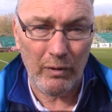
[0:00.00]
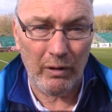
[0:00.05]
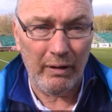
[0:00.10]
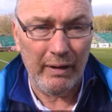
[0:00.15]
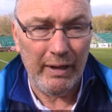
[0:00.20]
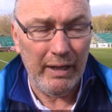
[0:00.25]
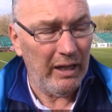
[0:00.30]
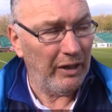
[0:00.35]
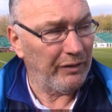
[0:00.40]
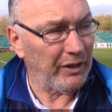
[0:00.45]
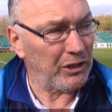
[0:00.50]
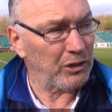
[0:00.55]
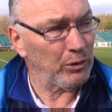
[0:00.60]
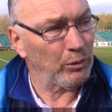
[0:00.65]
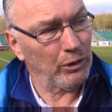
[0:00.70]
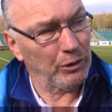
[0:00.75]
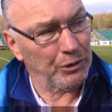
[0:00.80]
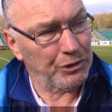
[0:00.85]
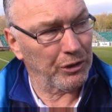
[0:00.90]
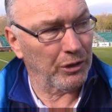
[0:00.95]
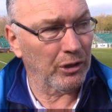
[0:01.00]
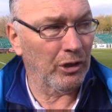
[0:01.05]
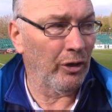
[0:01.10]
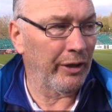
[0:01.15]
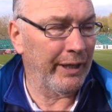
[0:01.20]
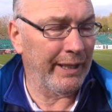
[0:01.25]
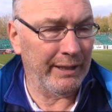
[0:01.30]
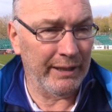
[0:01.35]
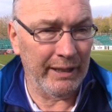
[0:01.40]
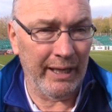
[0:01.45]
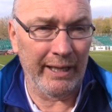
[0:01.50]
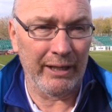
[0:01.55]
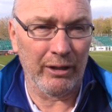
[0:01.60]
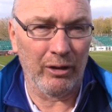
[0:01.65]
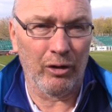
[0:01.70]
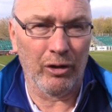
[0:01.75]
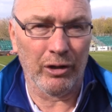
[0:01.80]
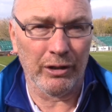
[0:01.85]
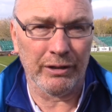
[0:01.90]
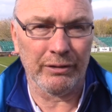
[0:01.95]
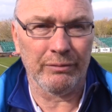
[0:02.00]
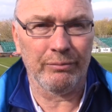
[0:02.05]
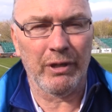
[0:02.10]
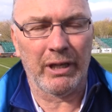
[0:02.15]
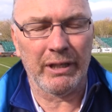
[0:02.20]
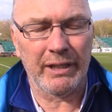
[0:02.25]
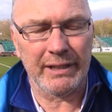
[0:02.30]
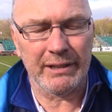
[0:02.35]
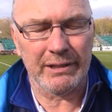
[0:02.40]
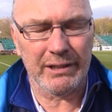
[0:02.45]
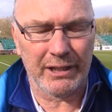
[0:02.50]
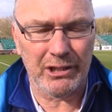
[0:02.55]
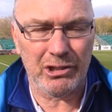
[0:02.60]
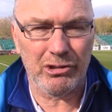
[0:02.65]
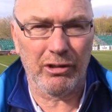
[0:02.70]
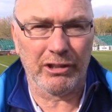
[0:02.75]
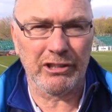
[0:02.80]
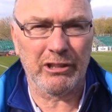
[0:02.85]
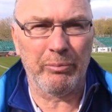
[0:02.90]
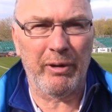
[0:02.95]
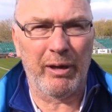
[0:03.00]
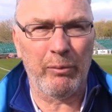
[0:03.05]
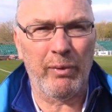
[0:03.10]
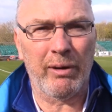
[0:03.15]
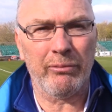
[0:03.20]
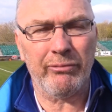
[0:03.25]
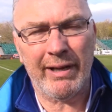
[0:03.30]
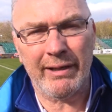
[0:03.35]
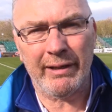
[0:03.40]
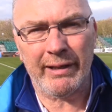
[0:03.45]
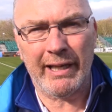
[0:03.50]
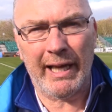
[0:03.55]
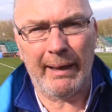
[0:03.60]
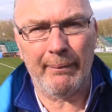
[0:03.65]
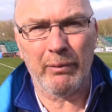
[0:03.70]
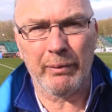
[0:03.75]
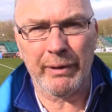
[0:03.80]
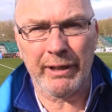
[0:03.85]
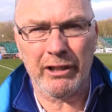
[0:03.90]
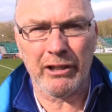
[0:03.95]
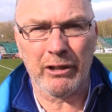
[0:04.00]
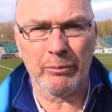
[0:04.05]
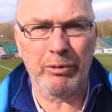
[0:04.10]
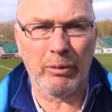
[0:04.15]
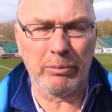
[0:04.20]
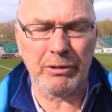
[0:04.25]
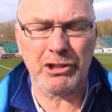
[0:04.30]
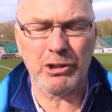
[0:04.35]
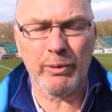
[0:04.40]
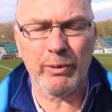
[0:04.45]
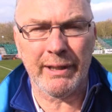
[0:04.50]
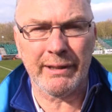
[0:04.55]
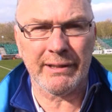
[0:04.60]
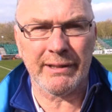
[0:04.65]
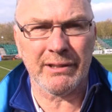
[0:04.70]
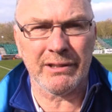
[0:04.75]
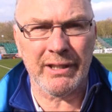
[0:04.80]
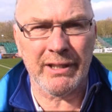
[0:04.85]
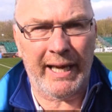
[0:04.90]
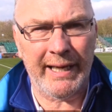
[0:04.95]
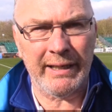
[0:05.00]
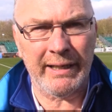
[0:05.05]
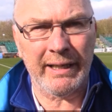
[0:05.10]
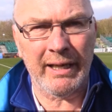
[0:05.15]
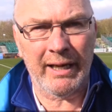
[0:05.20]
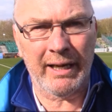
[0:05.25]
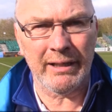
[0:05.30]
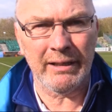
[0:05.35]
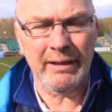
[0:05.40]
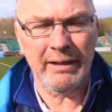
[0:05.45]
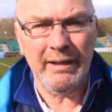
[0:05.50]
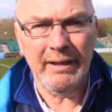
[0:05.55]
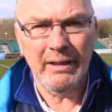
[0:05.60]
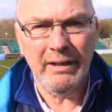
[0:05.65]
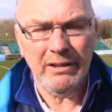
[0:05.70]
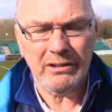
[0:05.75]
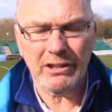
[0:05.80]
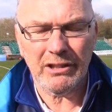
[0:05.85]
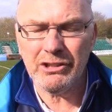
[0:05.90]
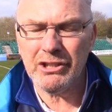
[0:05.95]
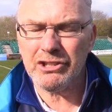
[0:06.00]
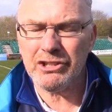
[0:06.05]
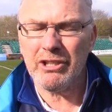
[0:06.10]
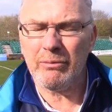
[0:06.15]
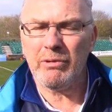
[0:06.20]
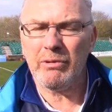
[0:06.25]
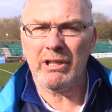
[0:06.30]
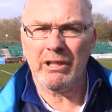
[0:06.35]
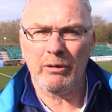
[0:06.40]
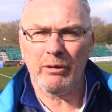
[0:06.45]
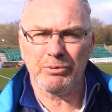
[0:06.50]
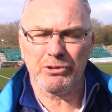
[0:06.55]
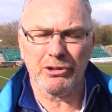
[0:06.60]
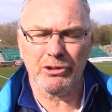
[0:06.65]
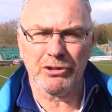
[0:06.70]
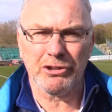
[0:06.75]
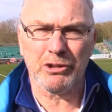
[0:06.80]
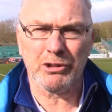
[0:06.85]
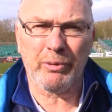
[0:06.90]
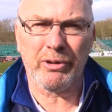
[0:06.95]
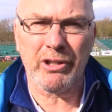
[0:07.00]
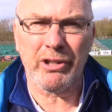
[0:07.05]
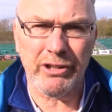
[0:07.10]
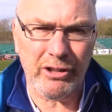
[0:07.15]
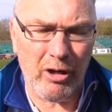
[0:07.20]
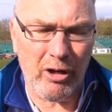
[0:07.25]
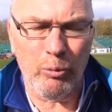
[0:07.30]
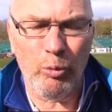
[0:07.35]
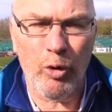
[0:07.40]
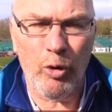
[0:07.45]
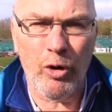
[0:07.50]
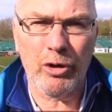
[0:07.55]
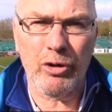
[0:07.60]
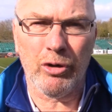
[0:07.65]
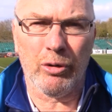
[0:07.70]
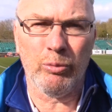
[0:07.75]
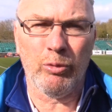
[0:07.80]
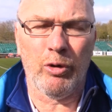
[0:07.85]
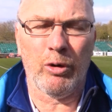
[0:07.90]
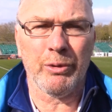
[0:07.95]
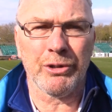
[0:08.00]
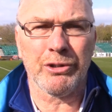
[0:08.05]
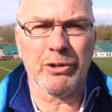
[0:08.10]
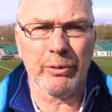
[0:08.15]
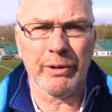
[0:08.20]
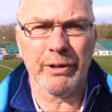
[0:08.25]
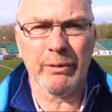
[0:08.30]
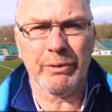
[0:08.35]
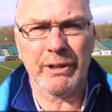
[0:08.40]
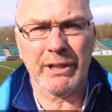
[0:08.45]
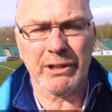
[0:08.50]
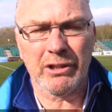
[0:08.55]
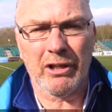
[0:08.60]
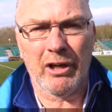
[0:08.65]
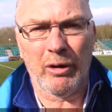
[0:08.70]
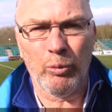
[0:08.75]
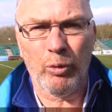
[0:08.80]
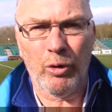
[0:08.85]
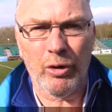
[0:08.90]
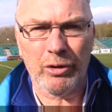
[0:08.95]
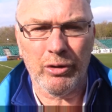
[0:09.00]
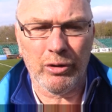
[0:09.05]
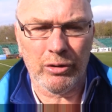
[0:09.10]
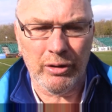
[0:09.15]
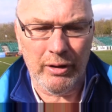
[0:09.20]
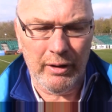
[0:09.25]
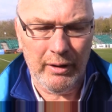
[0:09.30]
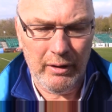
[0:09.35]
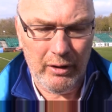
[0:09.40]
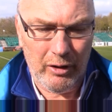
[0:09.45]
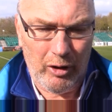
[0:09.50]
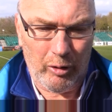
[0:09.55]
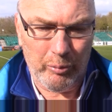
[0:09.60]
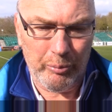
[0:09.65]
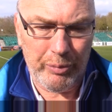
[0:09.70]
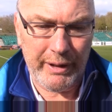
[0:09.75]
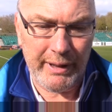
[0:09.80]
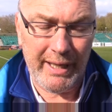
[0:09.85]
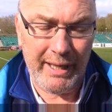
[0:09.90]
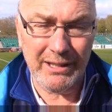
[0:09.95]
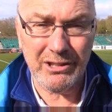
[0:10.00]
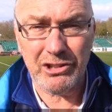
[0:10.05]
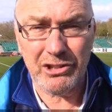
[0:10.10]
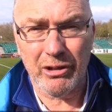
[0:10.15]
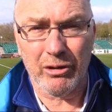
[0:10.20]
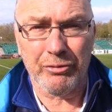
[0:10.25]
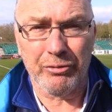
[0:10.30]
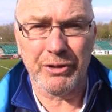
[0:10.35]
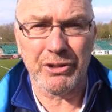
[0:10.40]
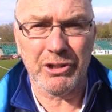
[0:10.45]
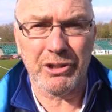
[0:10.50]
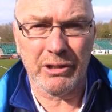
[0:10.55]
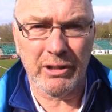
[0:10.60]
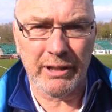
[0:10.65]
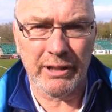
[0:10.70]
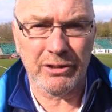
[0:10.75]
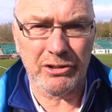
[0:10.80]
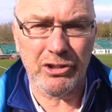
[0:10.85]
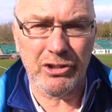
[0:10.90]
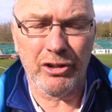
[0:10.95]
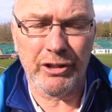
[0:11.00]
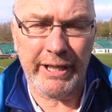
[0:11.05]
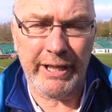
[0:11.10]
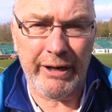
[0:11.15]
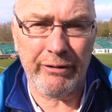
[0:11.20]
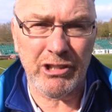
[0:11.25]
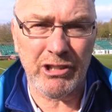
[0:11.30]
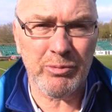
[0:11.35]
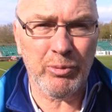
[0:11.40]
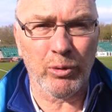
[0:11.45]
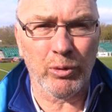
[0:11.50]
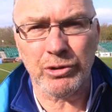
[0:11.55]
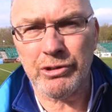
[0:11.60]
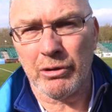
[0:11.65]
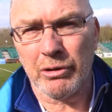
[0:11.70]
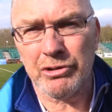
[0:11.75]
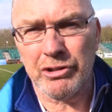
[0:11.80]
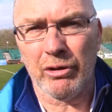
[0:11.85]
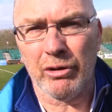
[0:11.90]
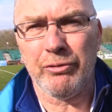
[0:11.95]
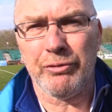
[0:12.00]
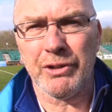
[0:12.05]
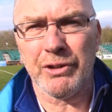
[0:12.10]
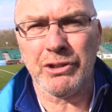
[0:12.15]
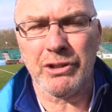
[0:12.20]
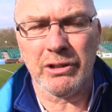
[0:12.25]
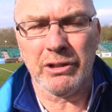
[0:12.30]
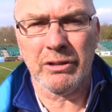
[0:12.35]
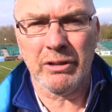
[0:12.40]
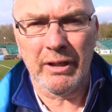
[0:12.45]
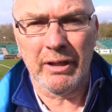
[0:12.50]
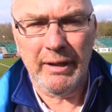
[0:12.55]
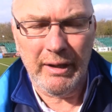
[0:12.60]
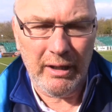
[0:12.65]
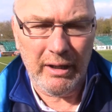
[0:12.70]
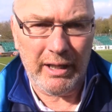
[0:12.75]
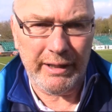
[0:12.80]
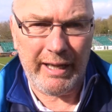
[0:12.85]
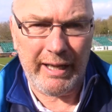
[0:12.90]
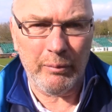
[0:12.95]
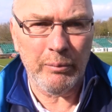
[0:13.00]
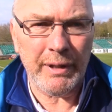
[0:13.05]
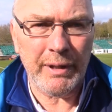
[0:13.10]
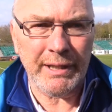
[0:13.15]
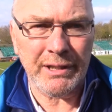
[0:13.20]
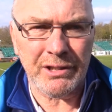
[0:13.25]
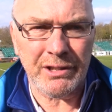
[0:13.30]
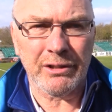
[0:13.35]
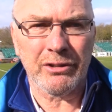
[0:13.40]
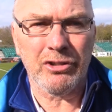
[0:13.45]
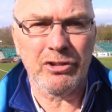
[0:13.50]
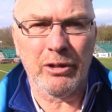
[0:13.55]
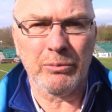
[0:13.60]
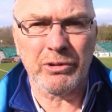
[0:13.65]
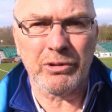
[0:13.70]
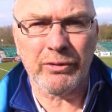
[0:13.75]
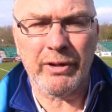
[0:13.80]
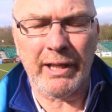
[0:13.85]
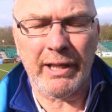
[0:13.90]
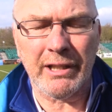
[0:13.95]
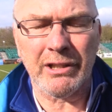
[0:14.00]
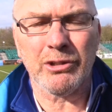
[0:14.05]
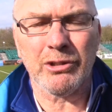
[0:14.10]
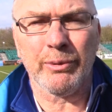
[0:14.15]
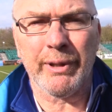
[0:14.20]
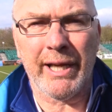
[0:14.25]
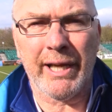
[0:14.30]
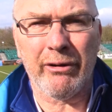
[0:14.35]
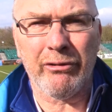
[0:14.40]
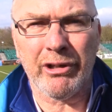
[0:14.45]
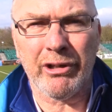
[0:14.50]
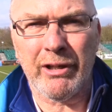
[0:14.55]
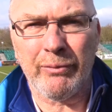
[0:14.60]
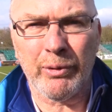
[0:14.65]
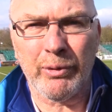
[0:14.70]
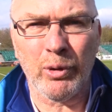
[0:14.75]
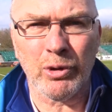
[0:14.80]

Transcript: I think Sean Lucian got in late on, and he's tried to bend one round the keeper when he could have probably squared it to Zane again. So it's just them little opportunities. We're going to go and work on what we're doing. We need to go and work on being unselfish in certain areas, but also selfish, and that means in terms of getting into an area, and if we've got